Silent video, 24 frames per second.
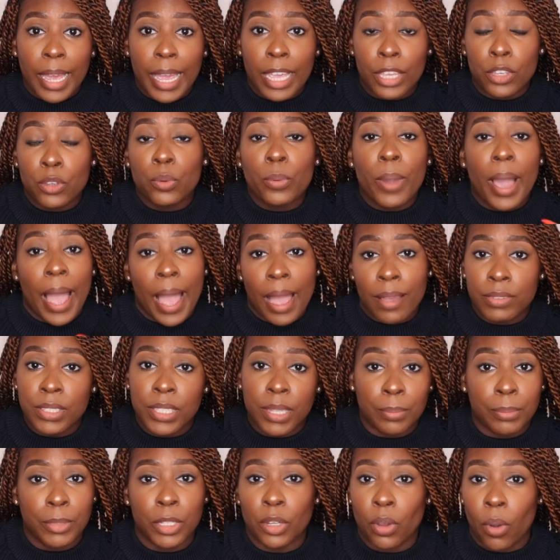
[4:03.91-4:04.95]
and you have
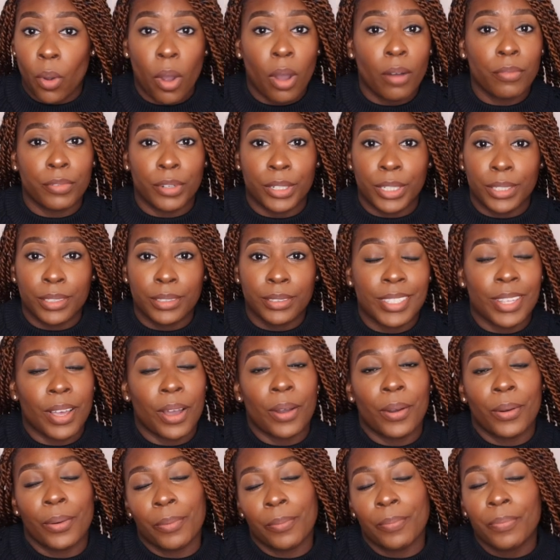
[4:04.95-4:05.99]
something to offer.
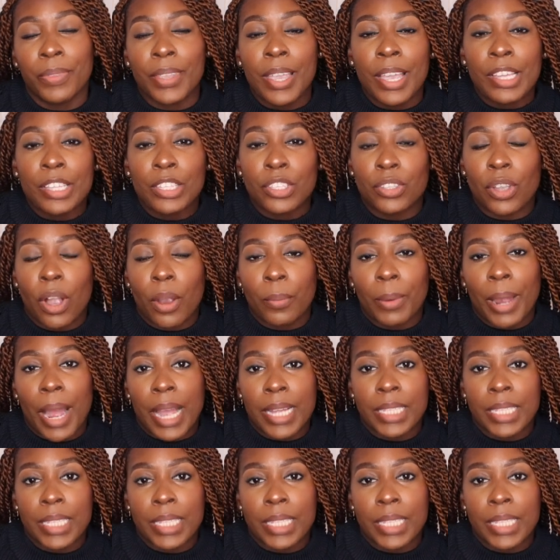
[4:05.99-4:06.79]
So start with